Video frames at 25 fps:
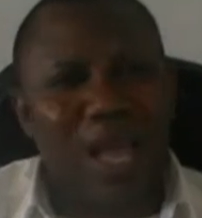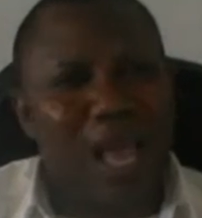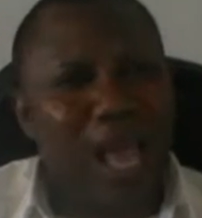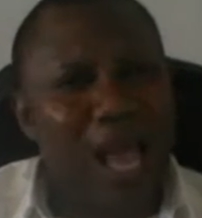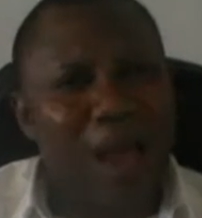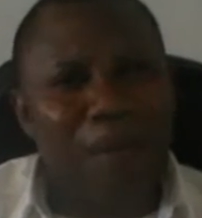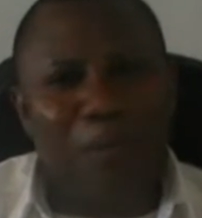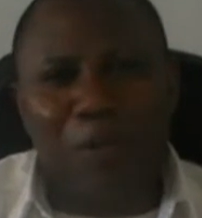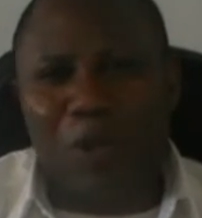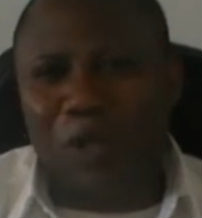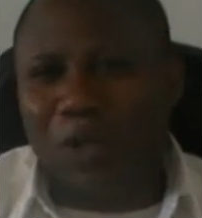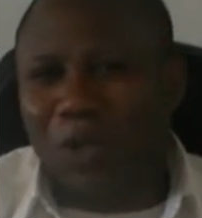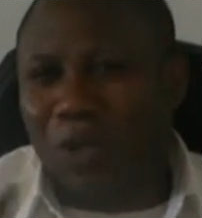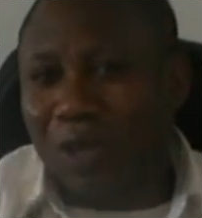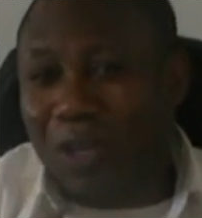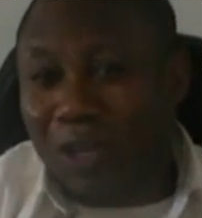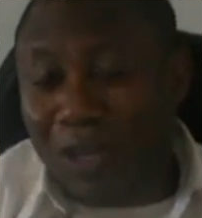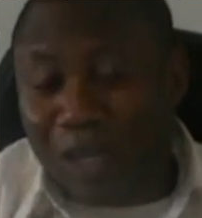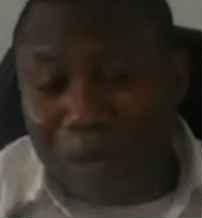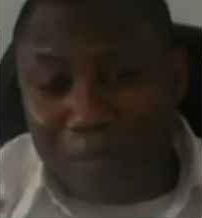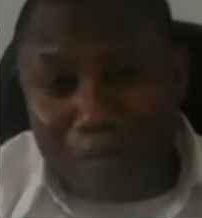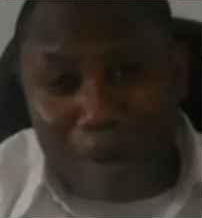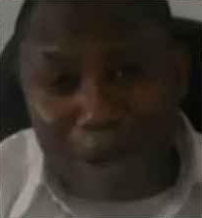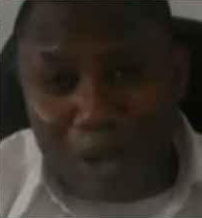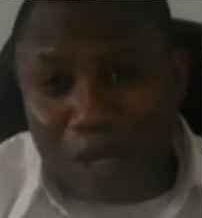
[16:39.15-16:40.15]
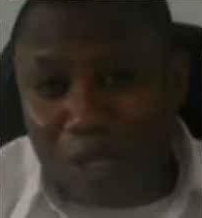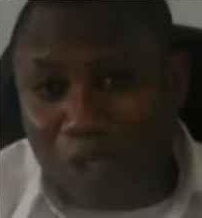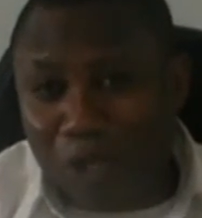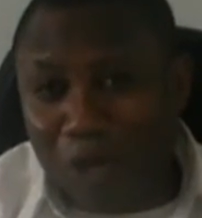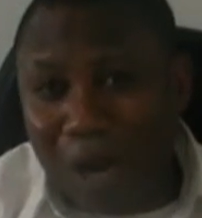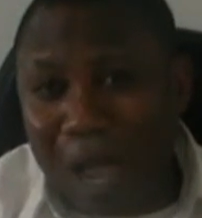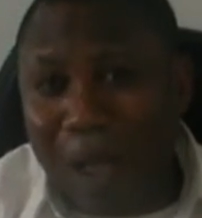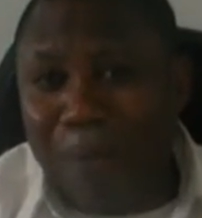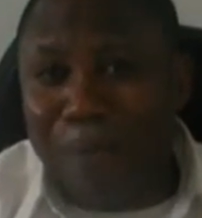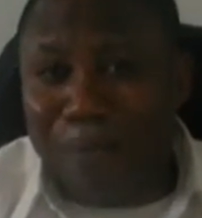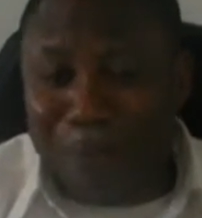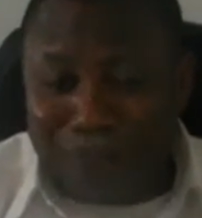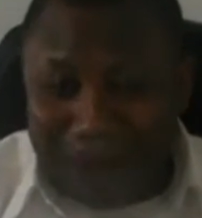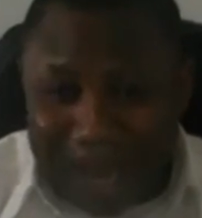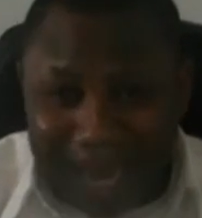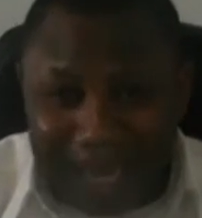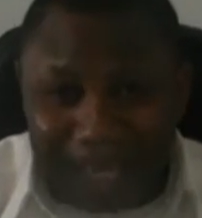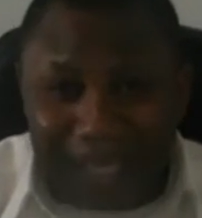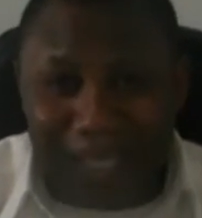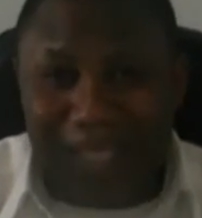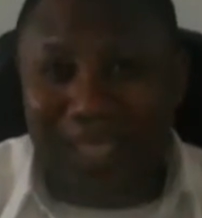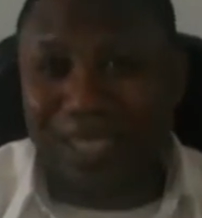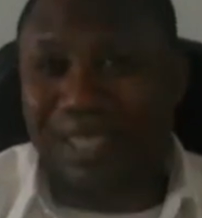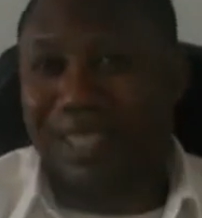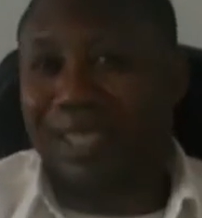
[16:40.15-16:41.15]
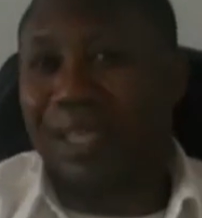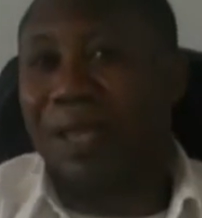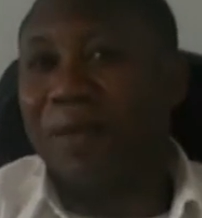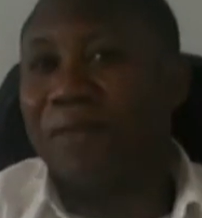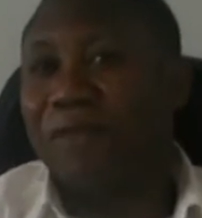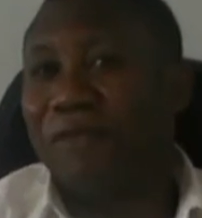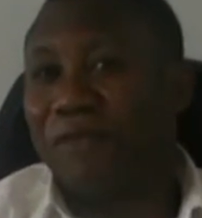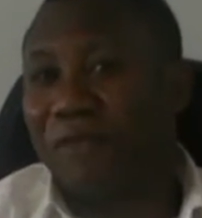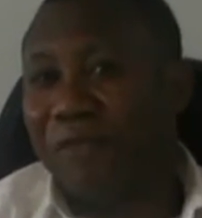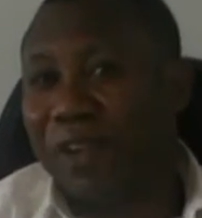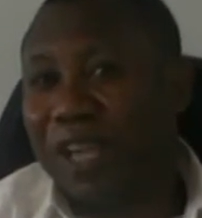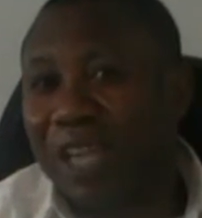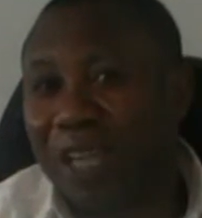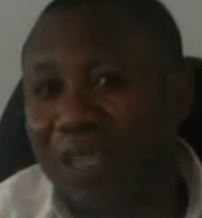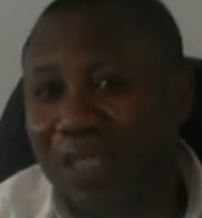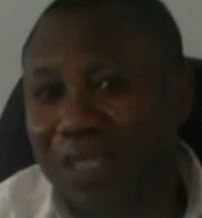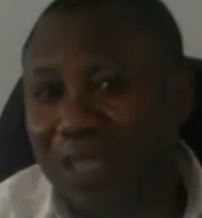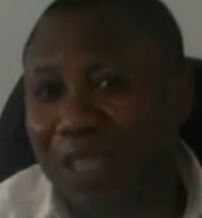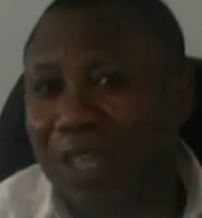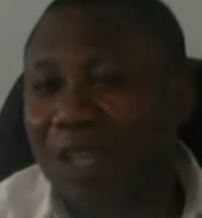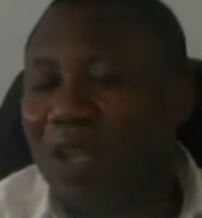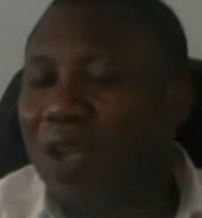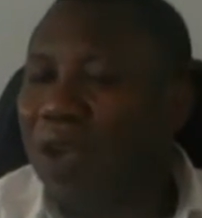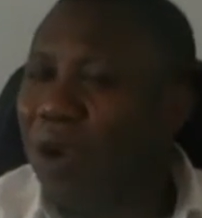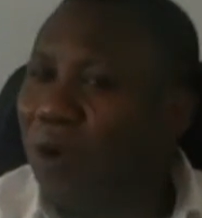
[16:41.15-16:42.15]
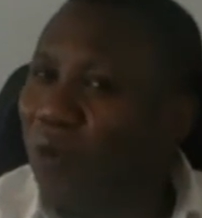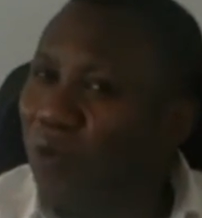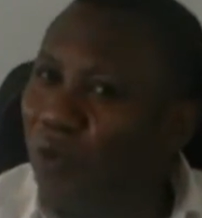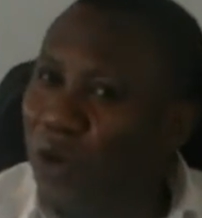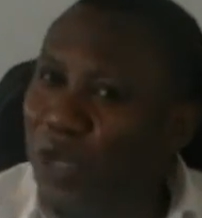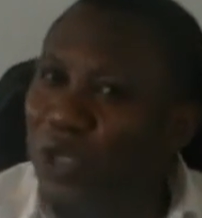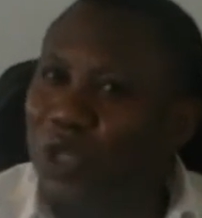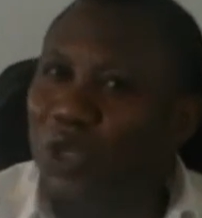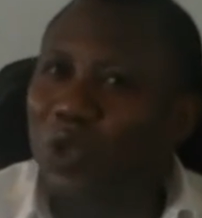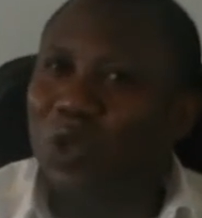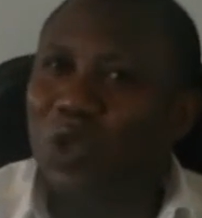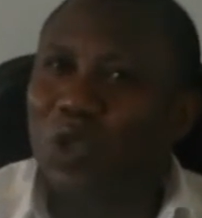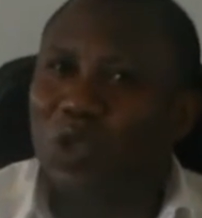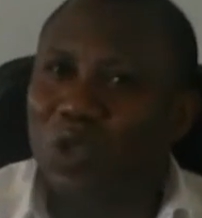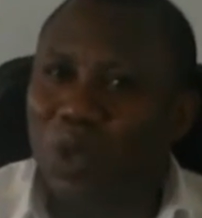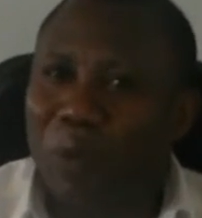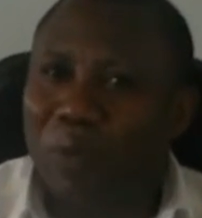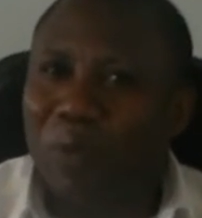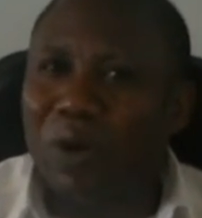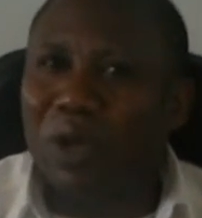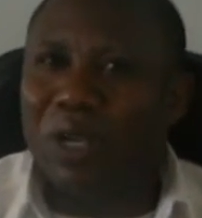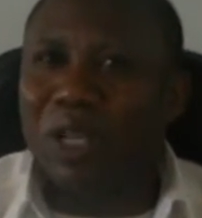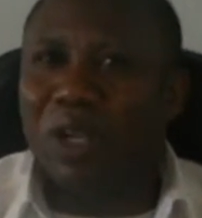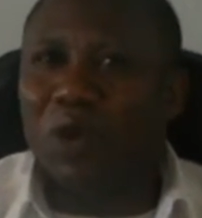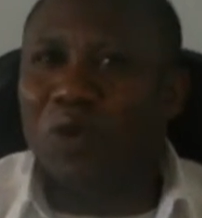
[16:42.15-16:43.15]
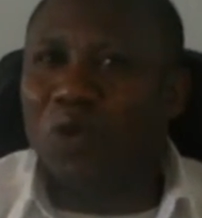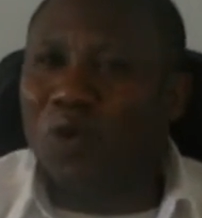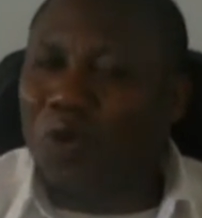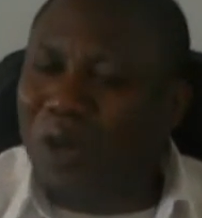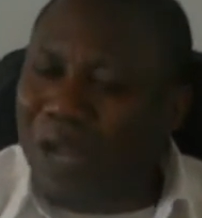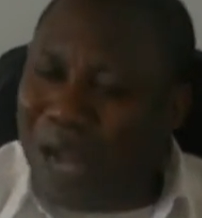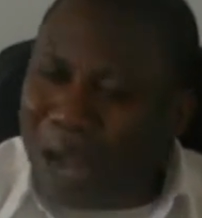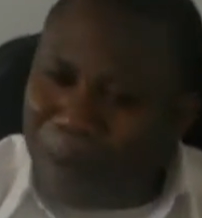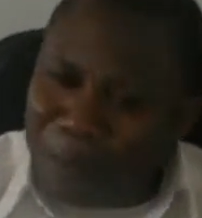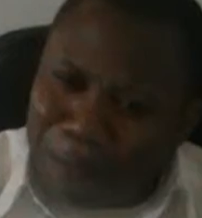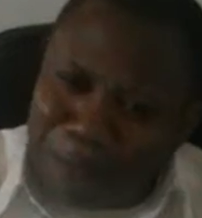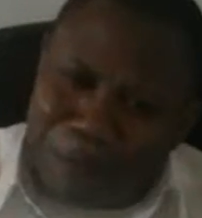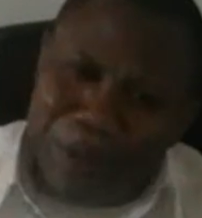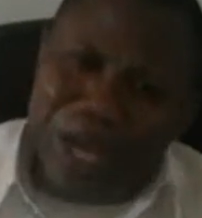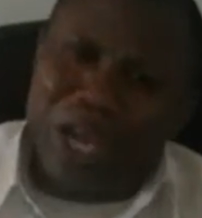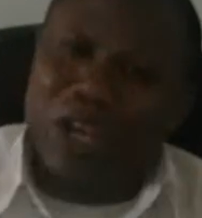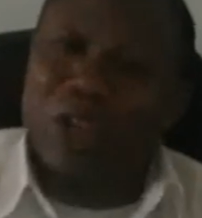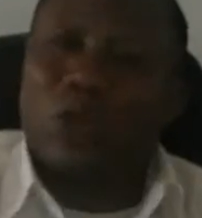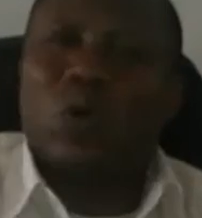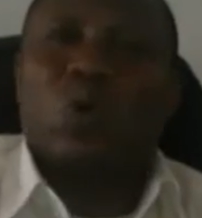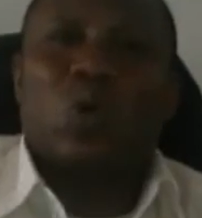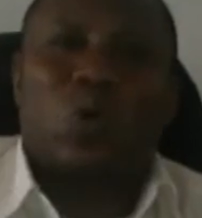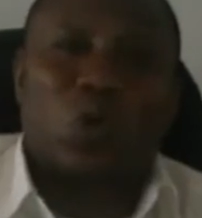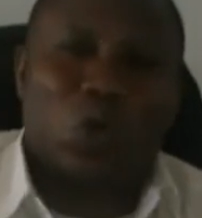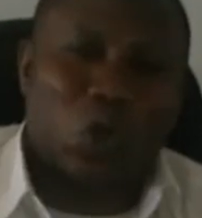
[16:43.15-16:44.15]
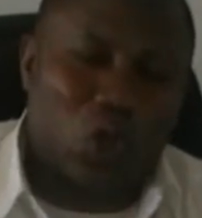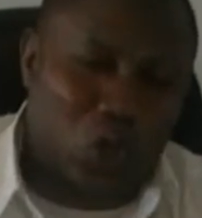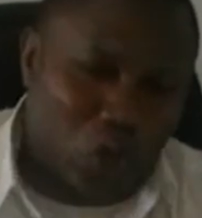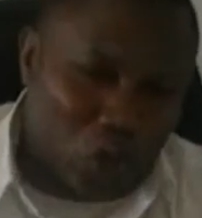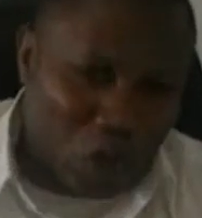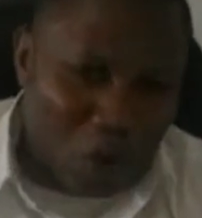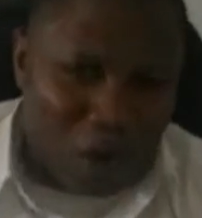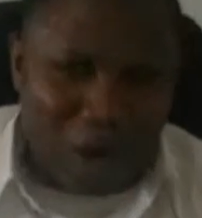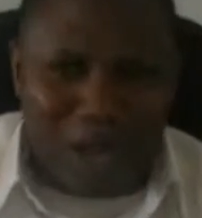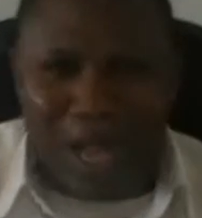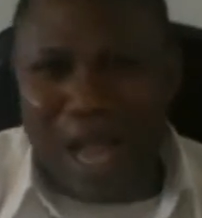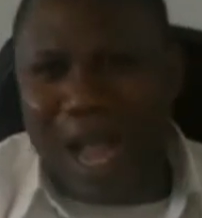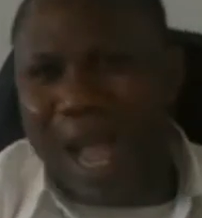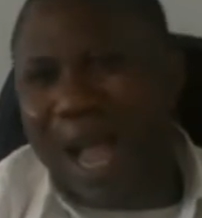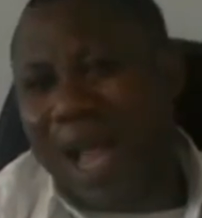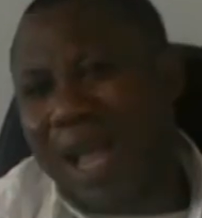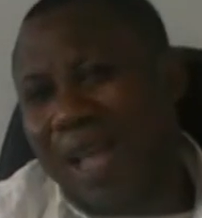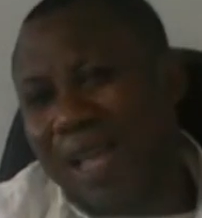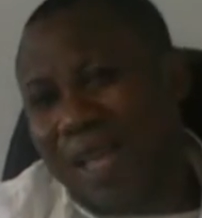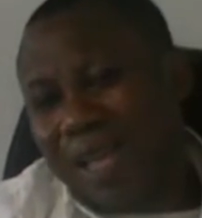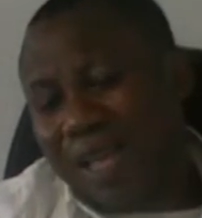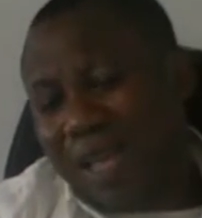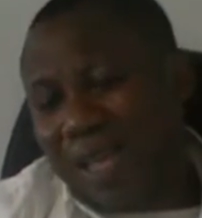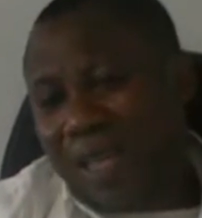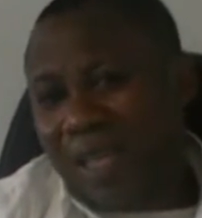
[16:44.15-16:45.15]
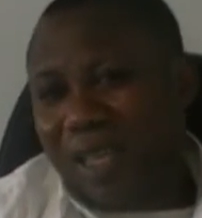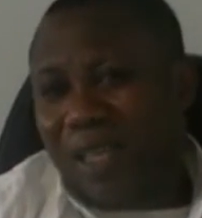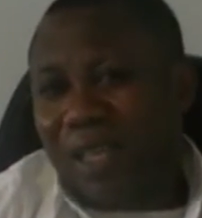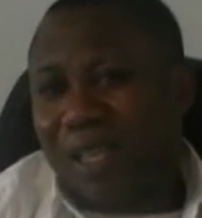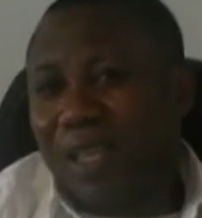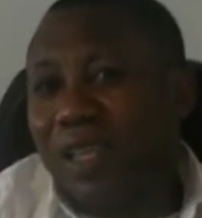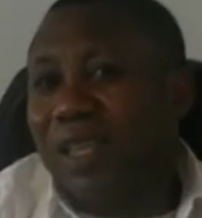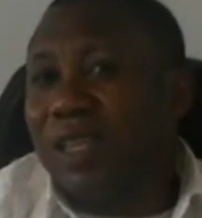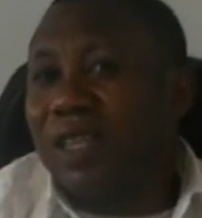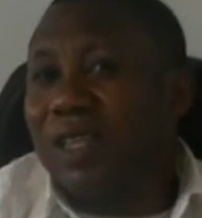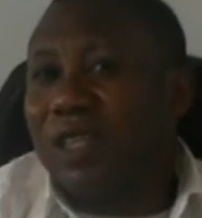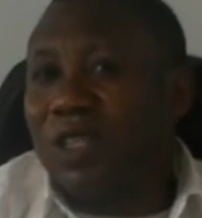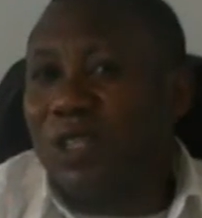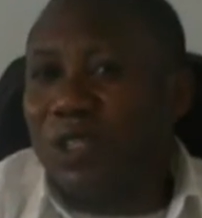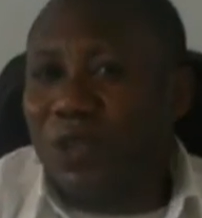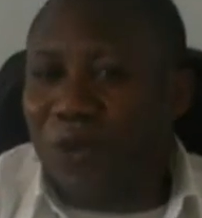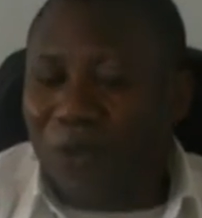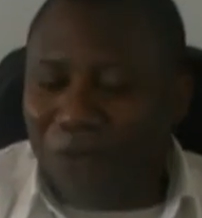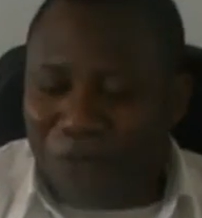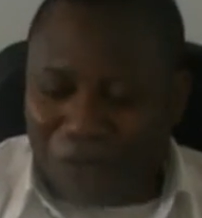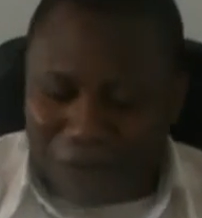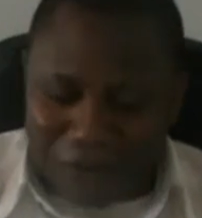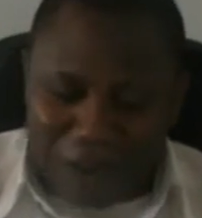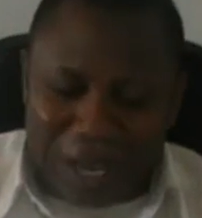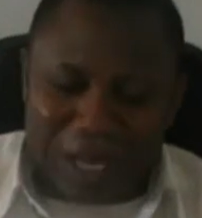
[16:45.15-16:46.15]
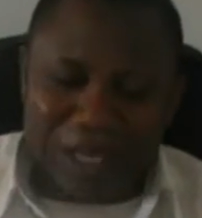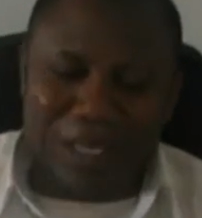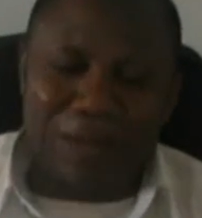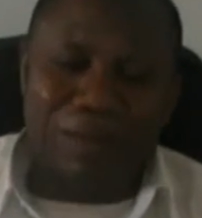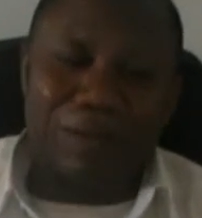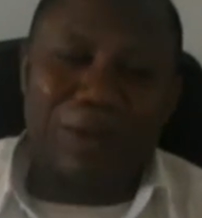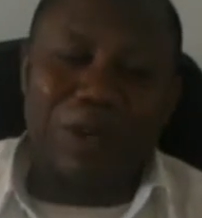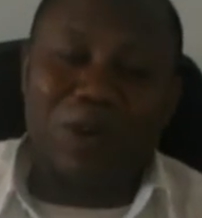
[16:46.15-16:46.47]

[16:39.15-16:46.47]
I'm not talking about tribe, but the same faith with you. Somebody who can make you to stronger in your faith.